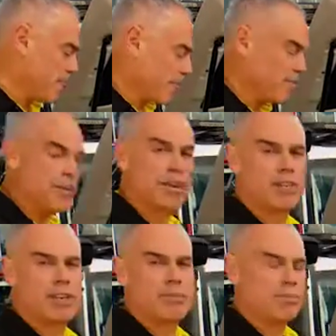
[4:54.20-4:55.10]

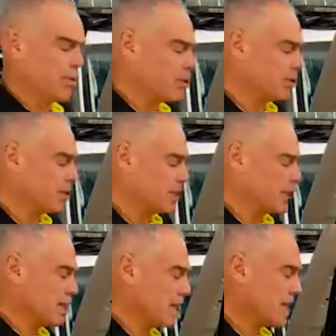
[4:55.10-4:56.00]
Very important
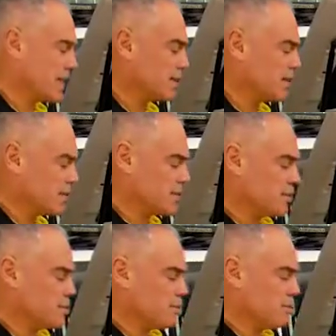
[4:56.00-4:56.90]

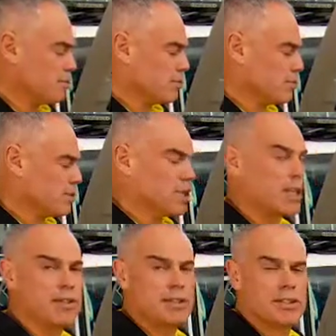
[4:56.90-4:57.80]
to
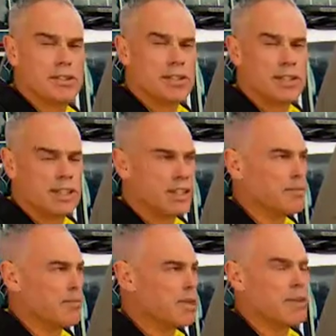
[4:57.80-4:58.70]
note that the
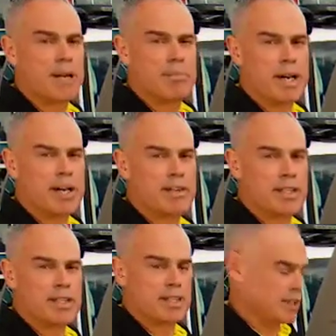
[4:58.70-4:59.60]
Motobat
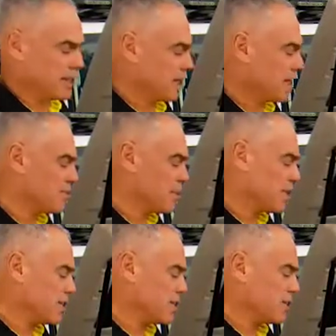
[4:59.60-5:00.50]
battery has been
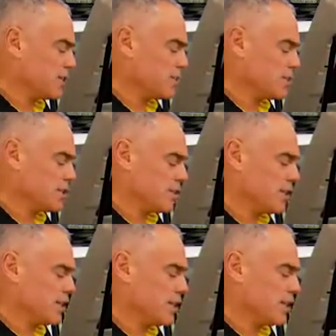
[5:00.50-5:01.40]
designed
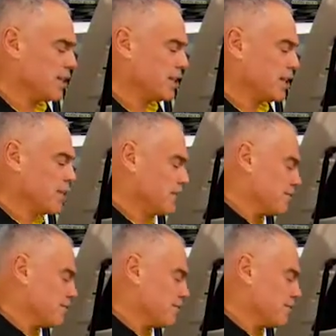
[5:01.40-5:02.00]
specifically to